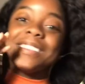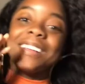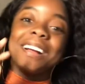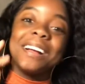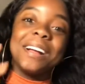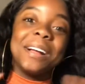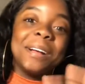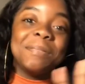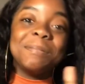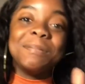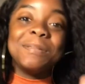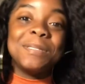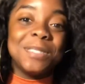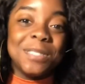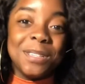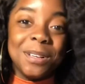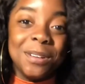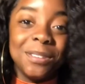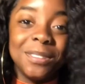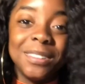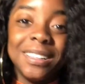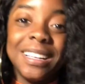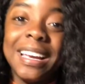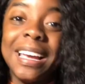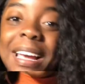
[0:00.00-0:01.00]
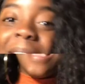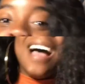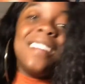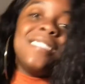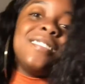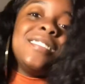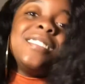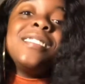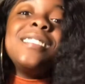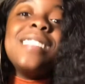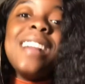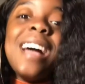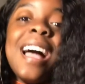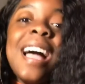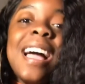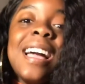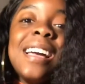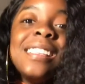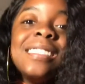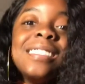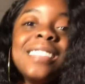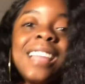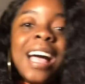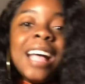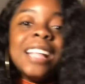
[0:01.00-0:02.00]
sorry, I'm so lame. After
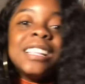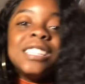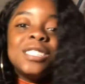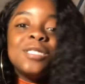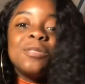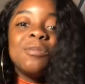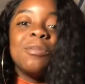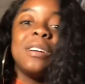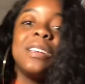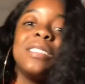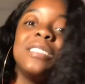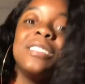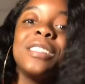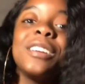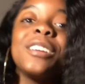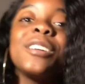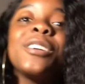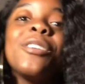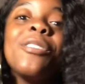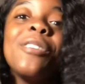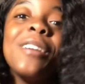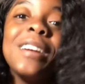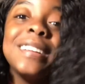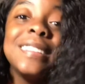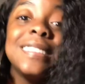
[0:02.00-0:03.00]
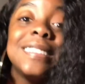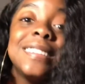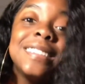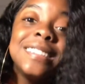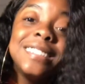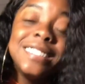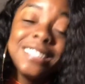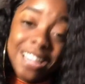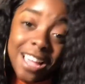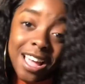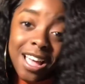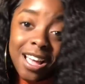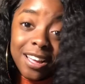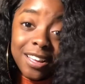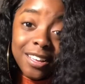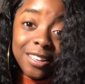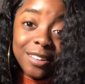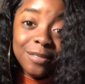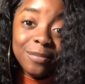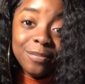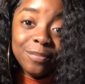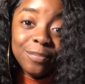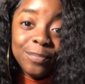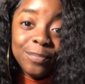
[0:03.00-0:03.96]
that, that's when they're going to check